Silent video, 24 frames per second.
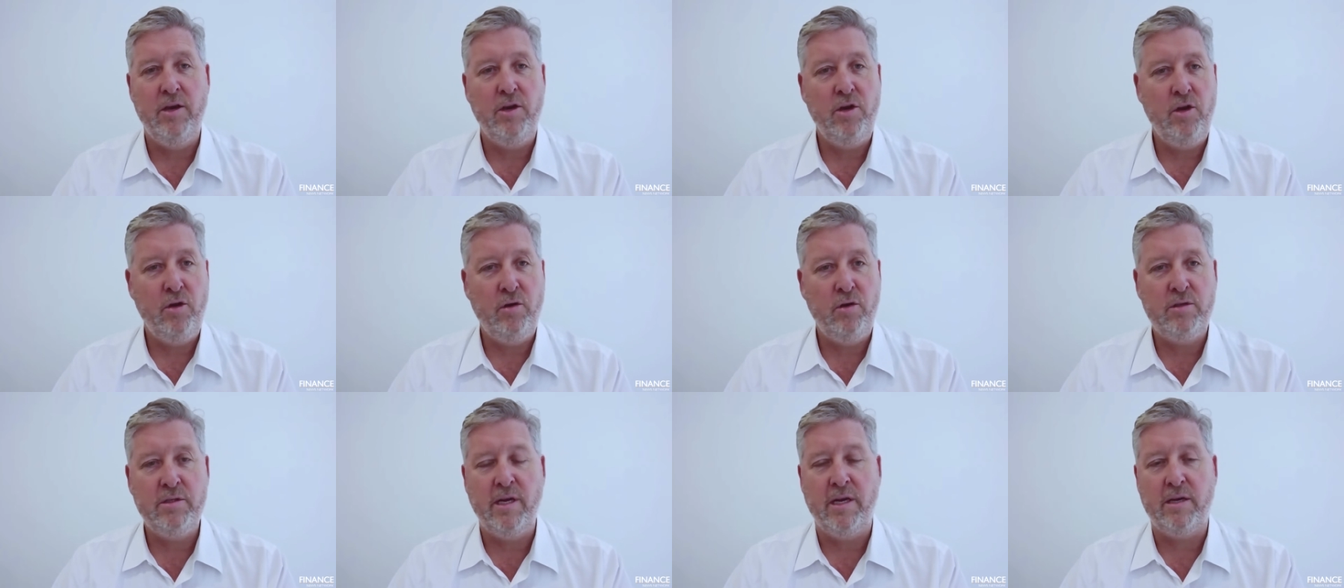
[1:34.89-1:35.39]

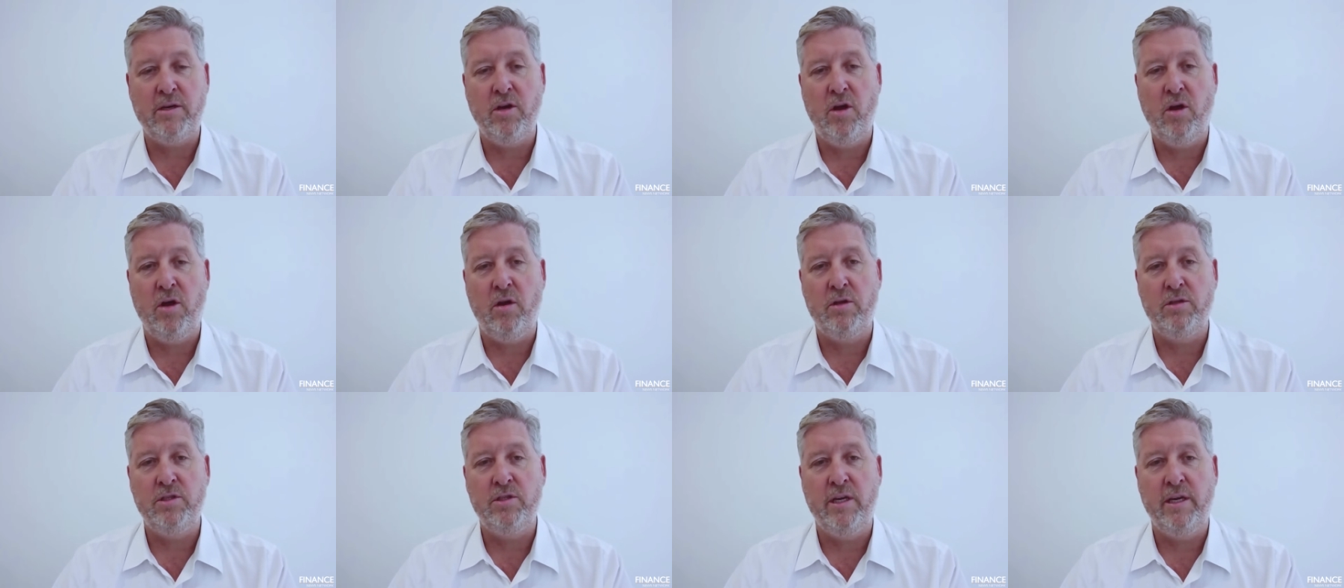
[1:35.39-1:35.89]
new
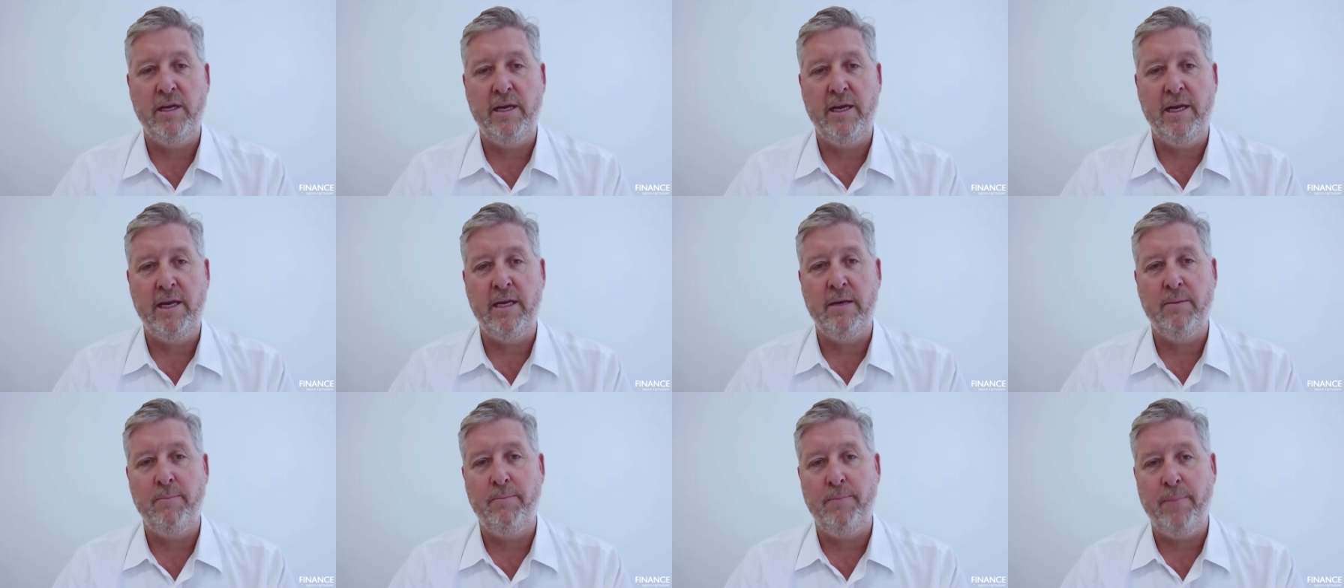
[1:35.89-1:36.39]
technology
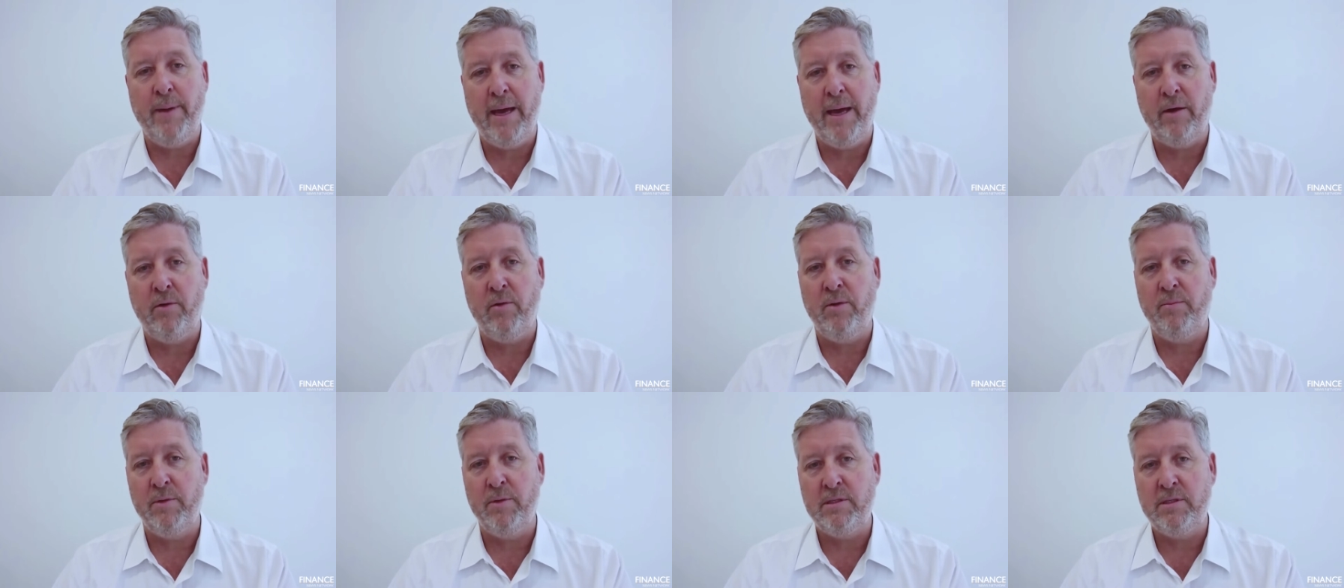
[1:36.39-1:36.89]
in
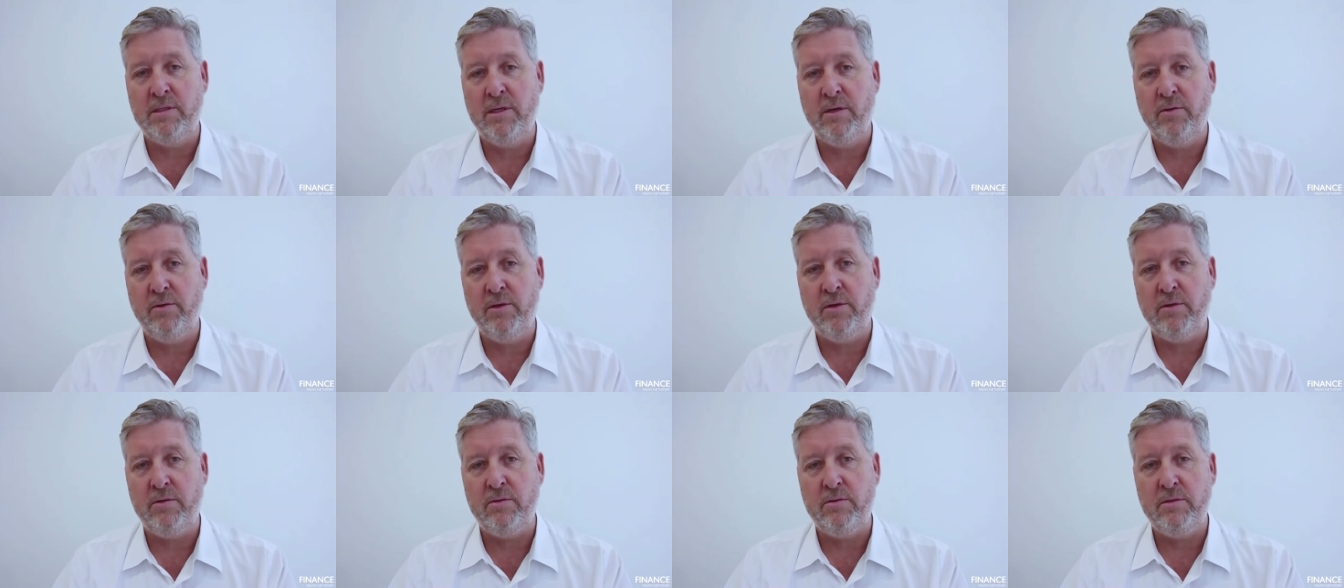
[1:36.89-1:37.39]
battery
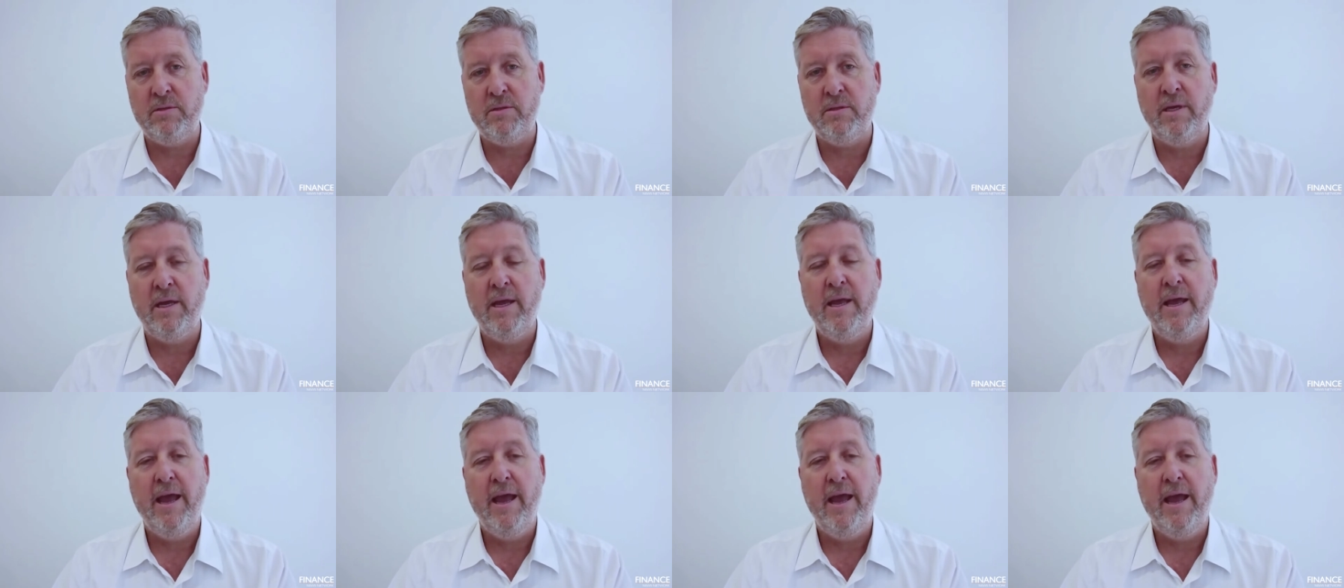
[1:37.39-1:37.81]
materials